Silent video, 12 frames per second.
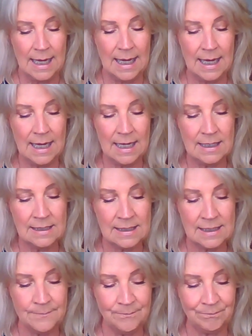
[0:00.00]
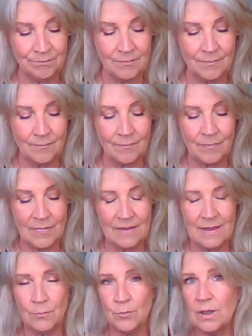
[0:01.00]
And
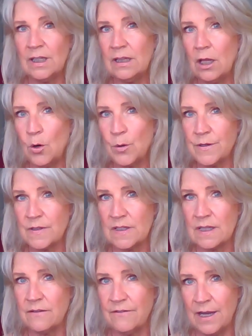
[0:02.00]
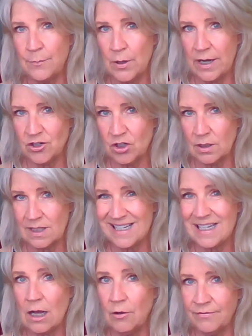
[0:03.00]
that really lowers the vibration,
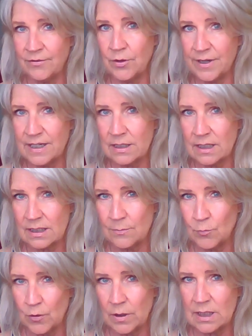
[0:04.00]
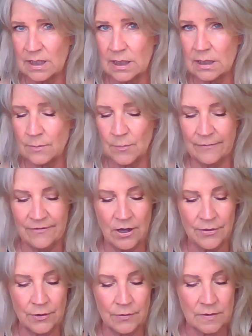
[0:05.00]
self criticism, criticism of
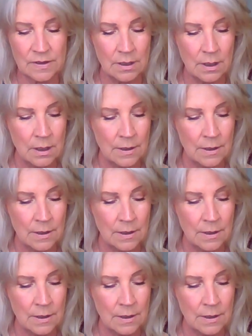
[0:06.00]
others